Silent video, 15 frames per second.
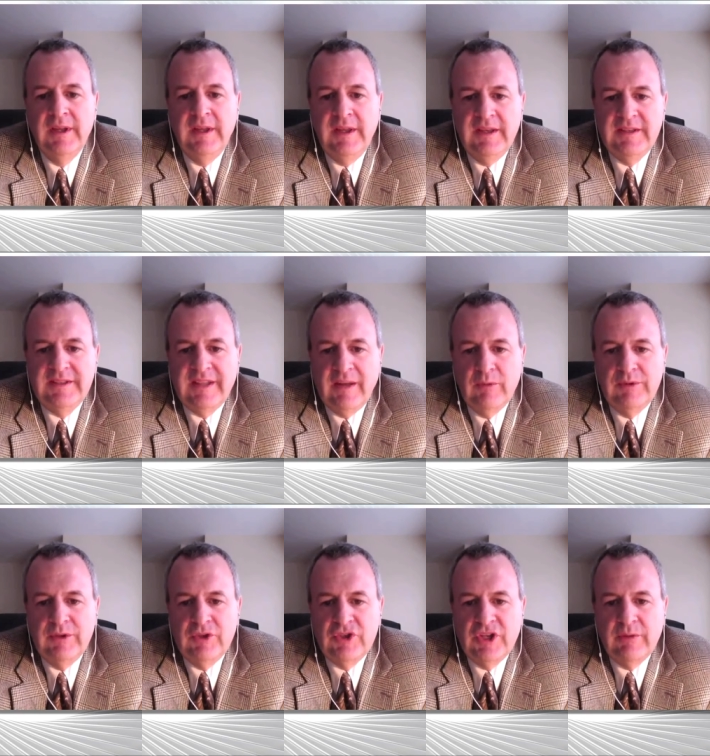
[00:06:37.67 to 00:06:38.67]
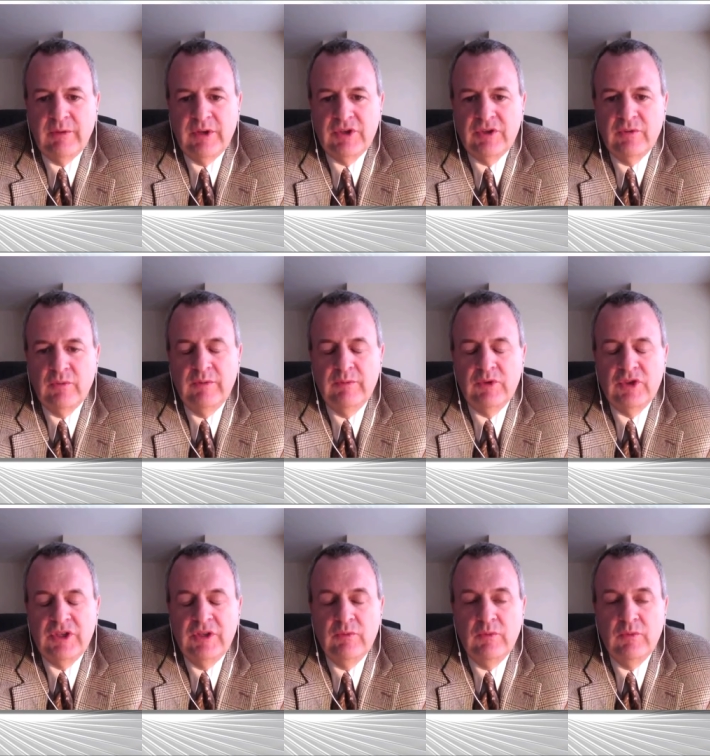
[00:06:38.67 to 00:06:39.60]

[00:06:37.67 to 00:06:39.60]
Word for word: is that with the Generation 1 machine,